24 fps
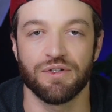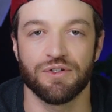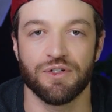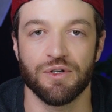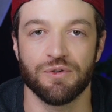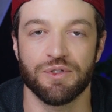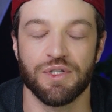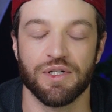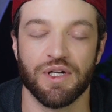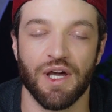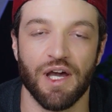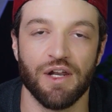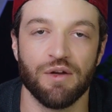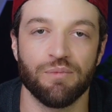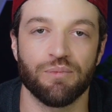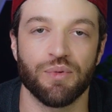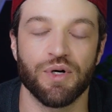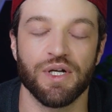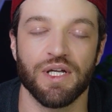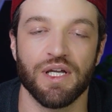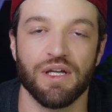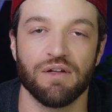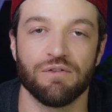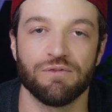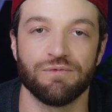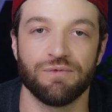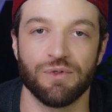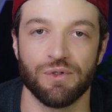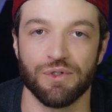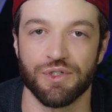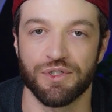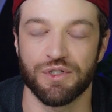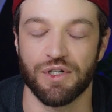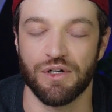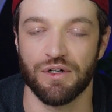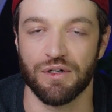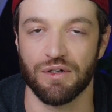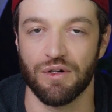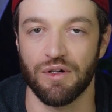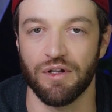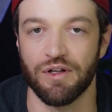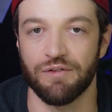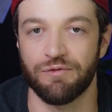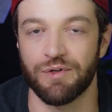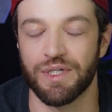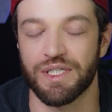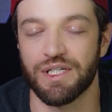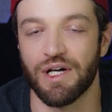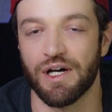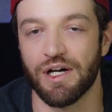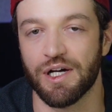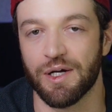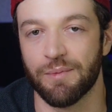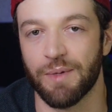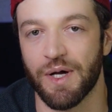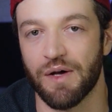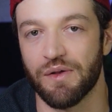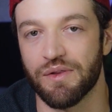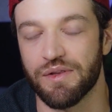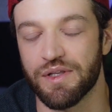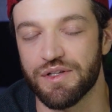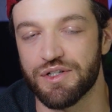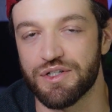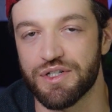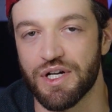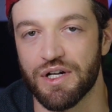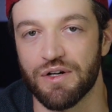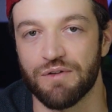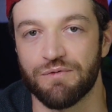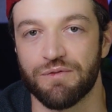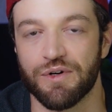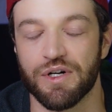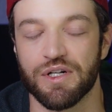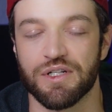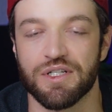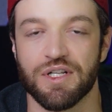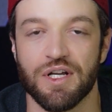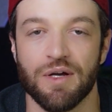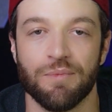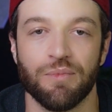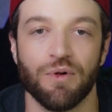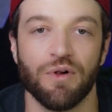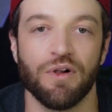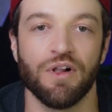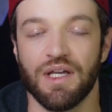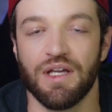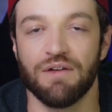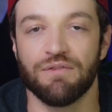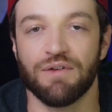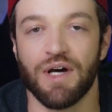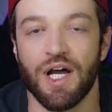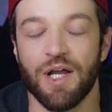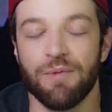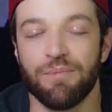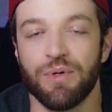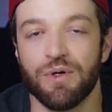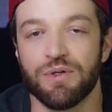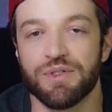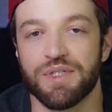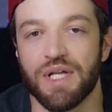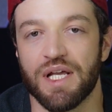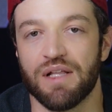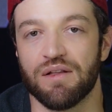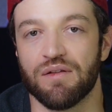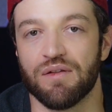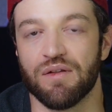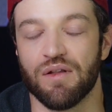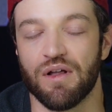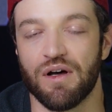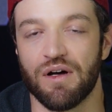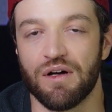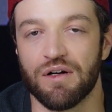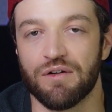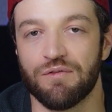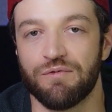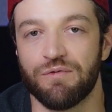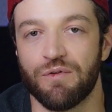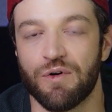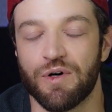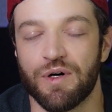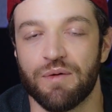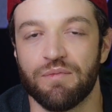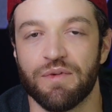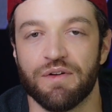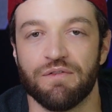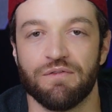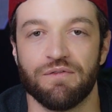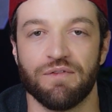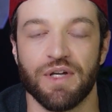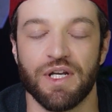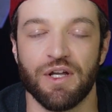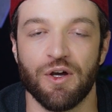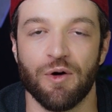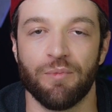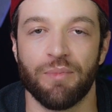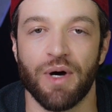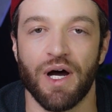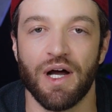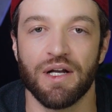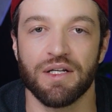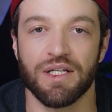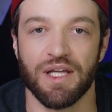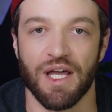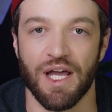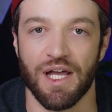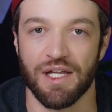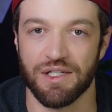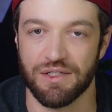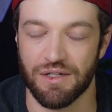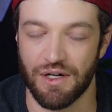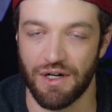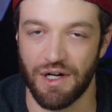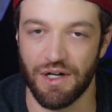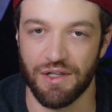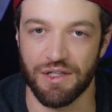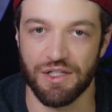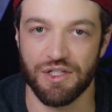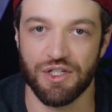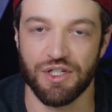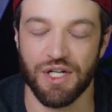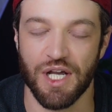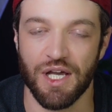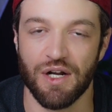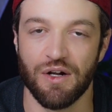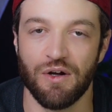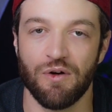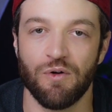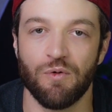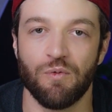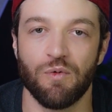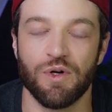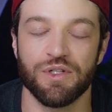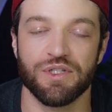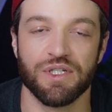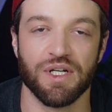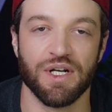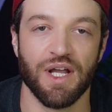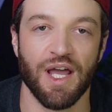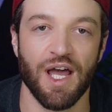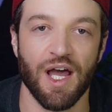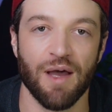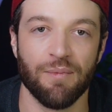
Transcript: So, to kind of bring it full circle, if we talk about this channel, for example, if I post a long form video podcast on this channel, what's going going to